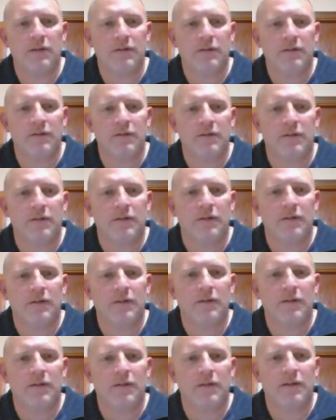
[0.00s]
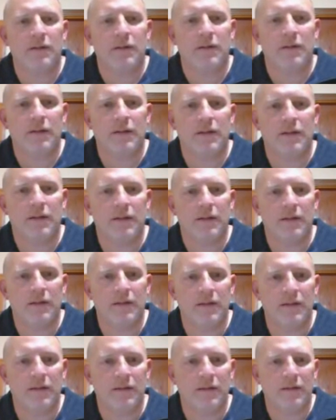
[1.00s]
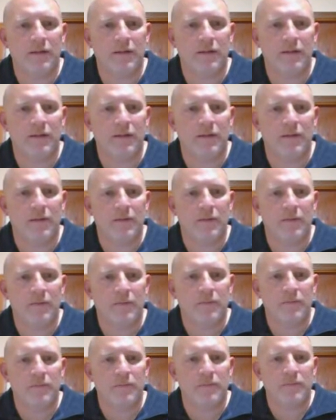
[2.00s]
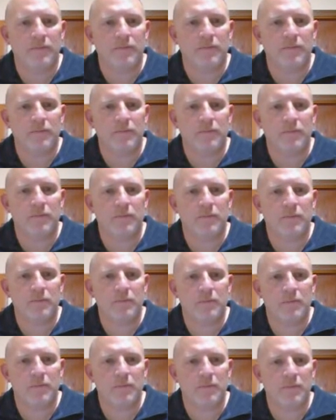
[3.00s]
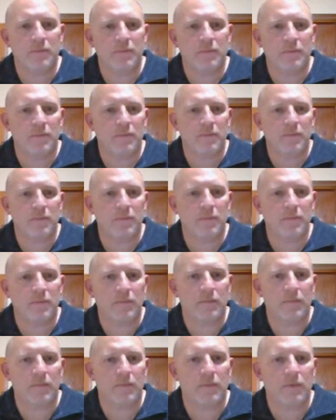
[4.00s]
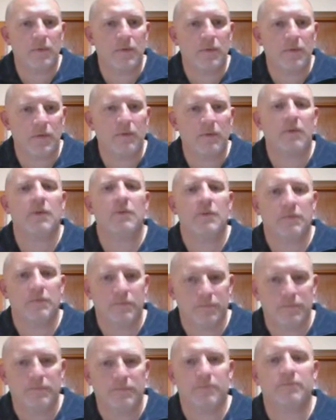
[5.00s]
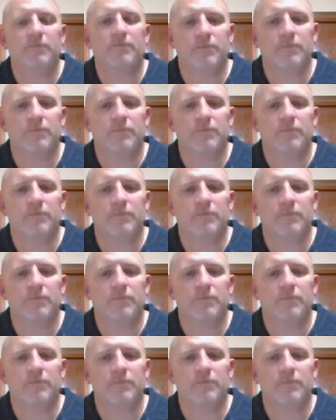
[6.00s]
The person shown says nothing.